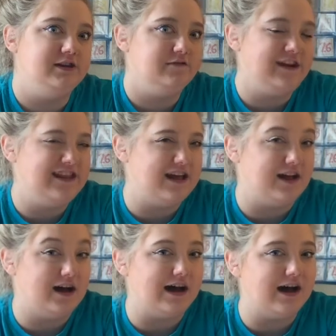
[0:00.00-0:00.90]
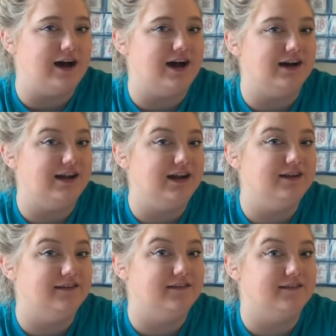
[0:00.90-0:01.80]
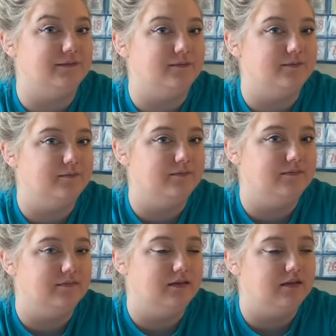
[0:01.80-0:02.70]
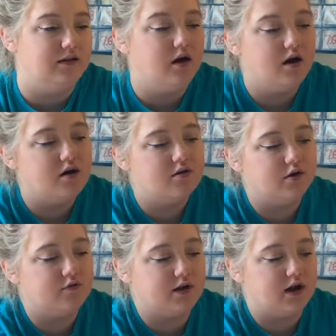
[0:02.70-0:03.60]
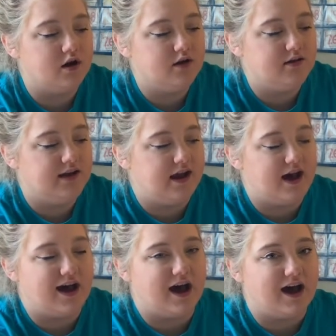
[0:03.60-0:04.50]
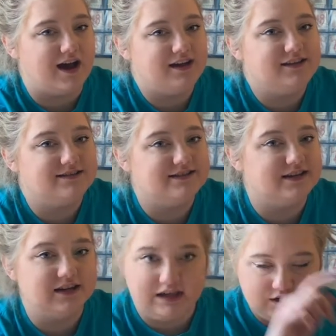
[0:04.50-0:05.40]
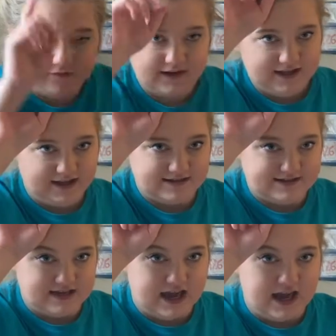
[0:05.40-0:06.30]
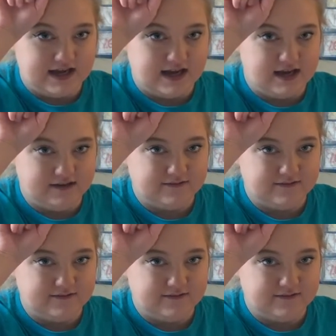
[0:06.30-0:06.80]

you find the eyes? Those are the eyes. Can you find the antenna?